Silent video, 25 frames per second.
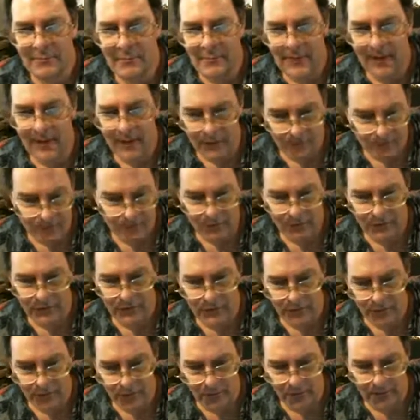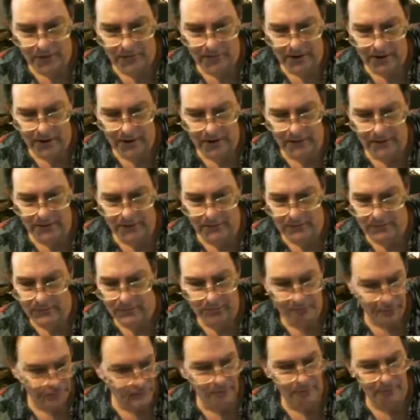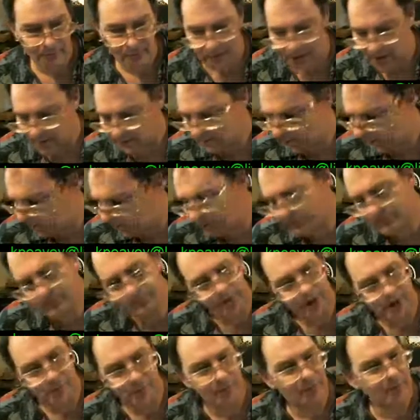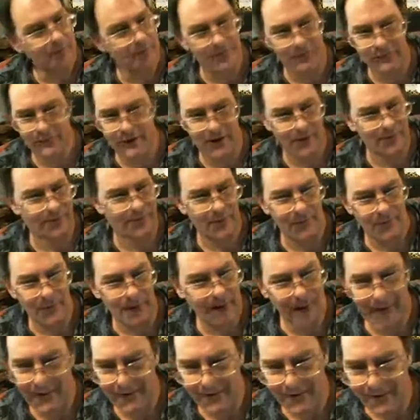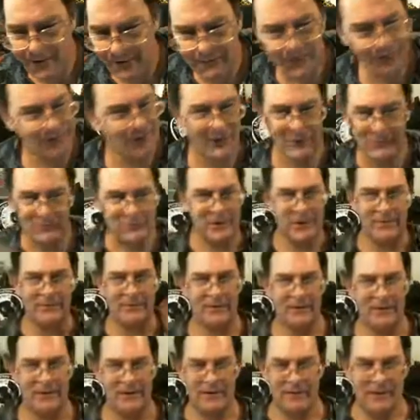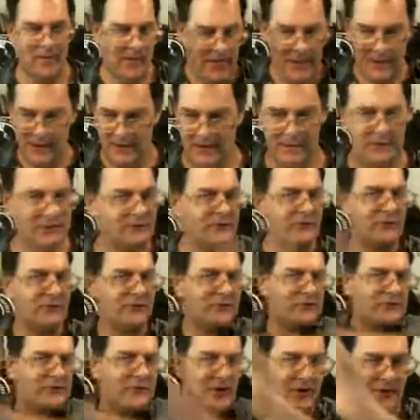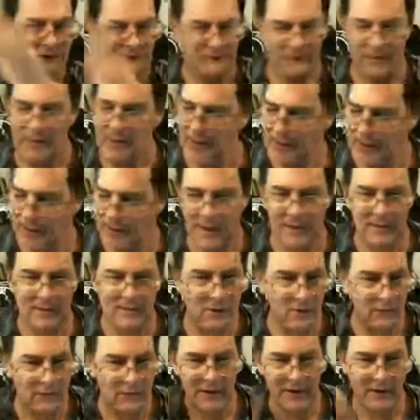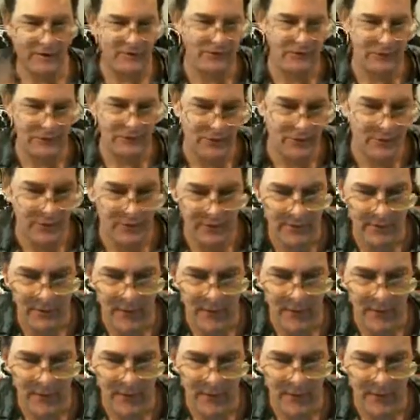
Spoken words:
I don't know what to do with them either. It's your problem. Oh, baby, we just give them away. It's no problem at all. Here's this stuff. And move it out the door.